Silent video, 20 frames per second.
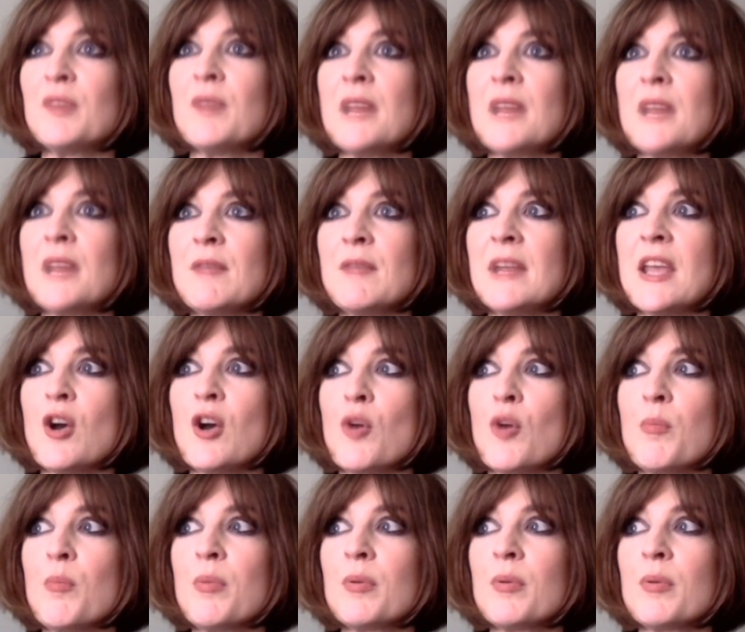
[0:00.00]
really, really
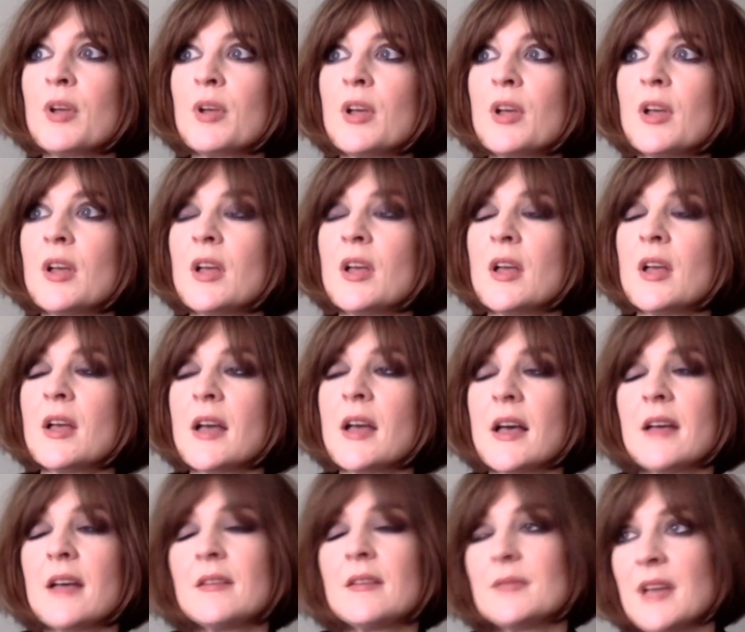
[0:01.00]
hope.
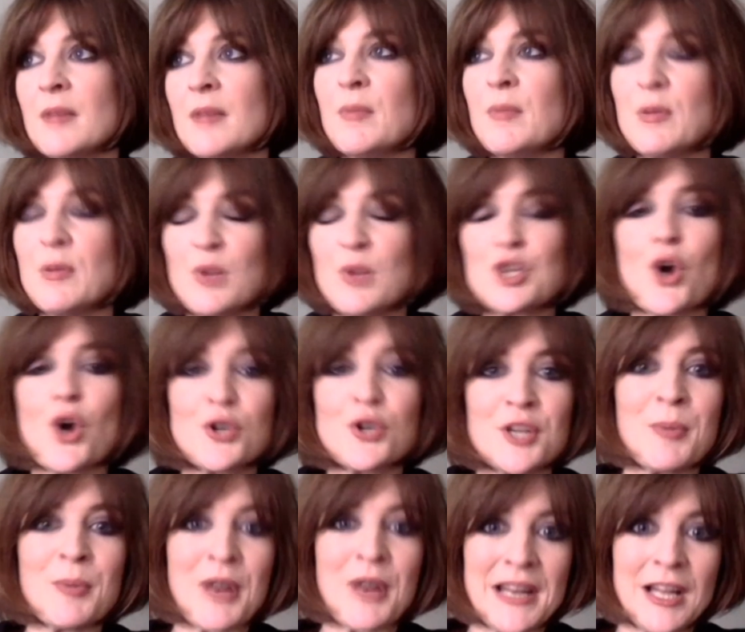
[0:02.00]
We
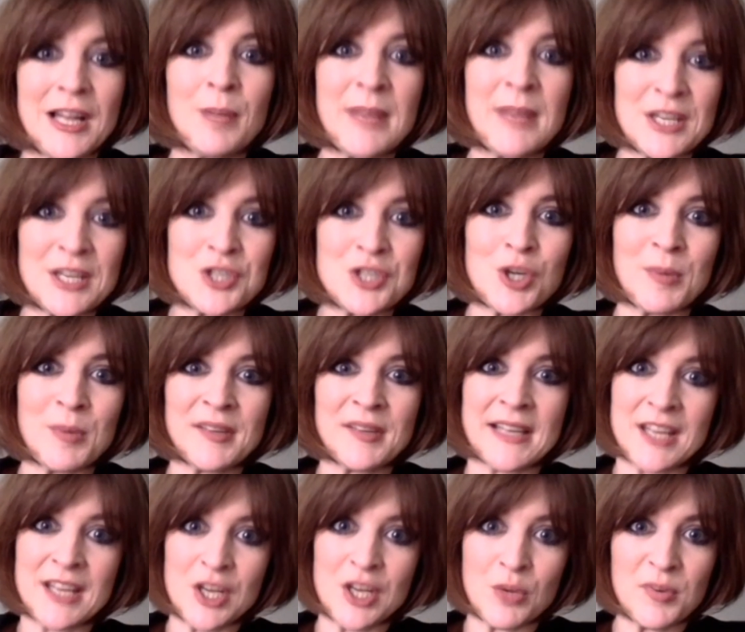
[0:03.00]
talked about it a little bit in
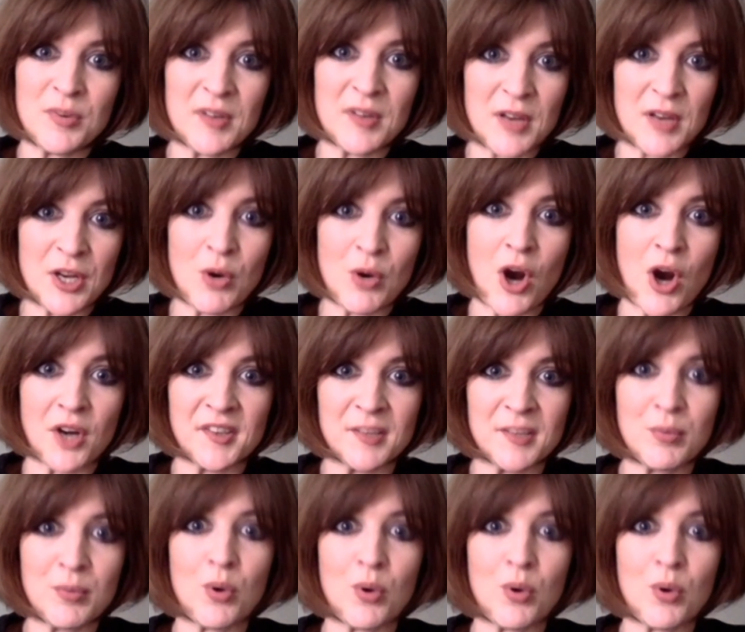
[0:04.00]
terms of like, artist